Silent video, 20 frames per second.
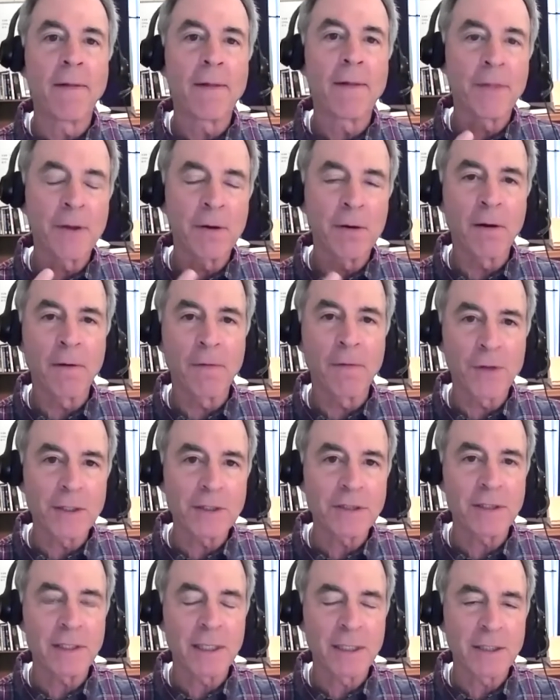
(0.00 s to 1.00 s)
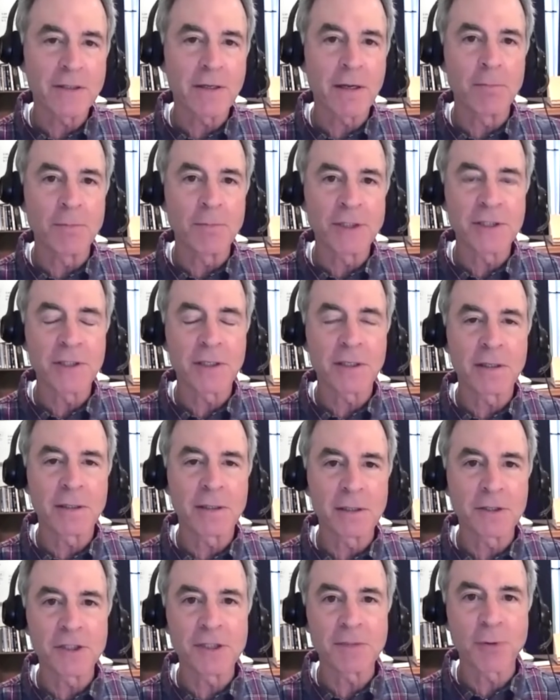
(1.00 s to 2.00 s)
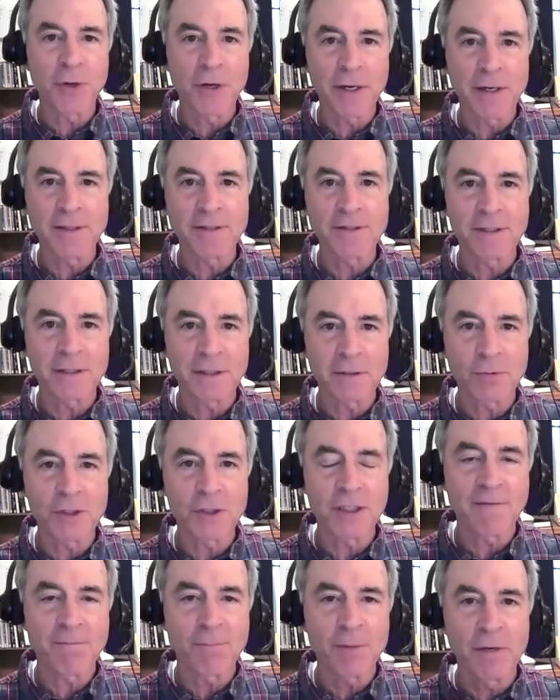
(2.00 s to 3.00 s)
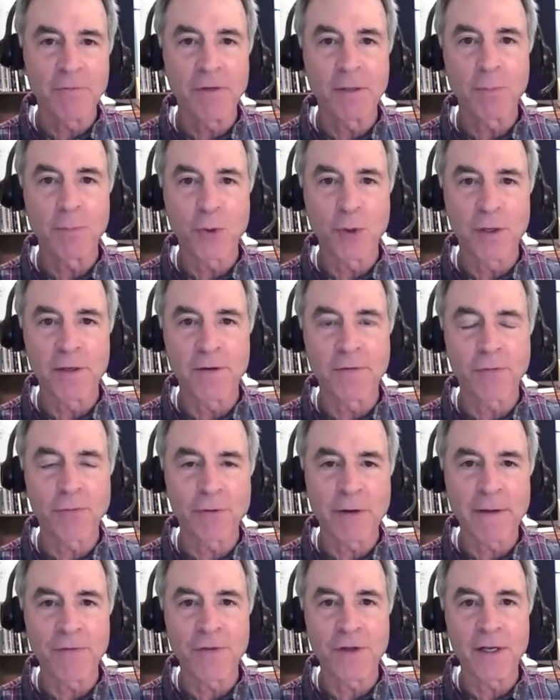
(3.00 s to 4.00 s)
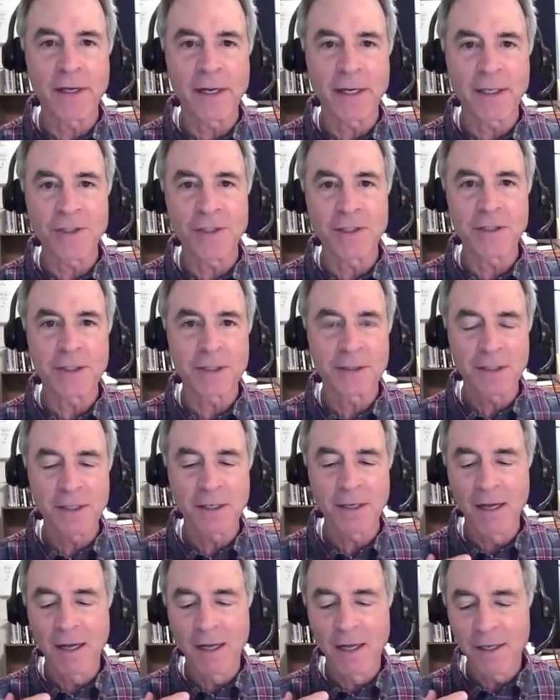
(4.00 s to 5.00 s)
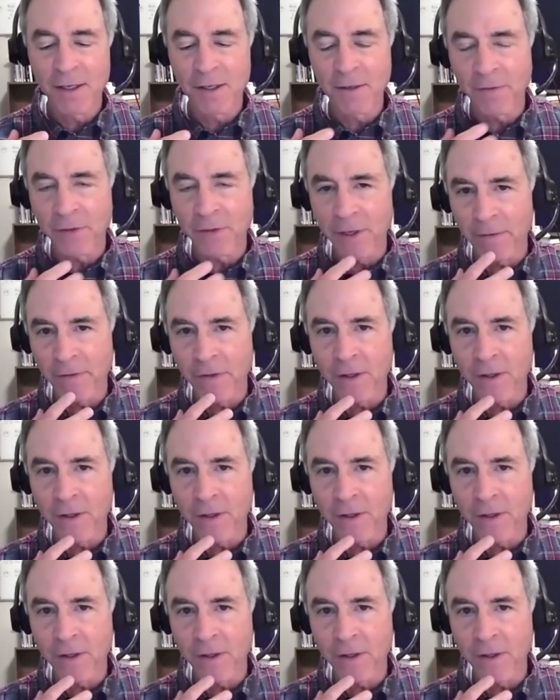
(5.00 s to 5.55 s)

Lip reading: there are these things called mystical experiences which have been reported throughout the ages. They're the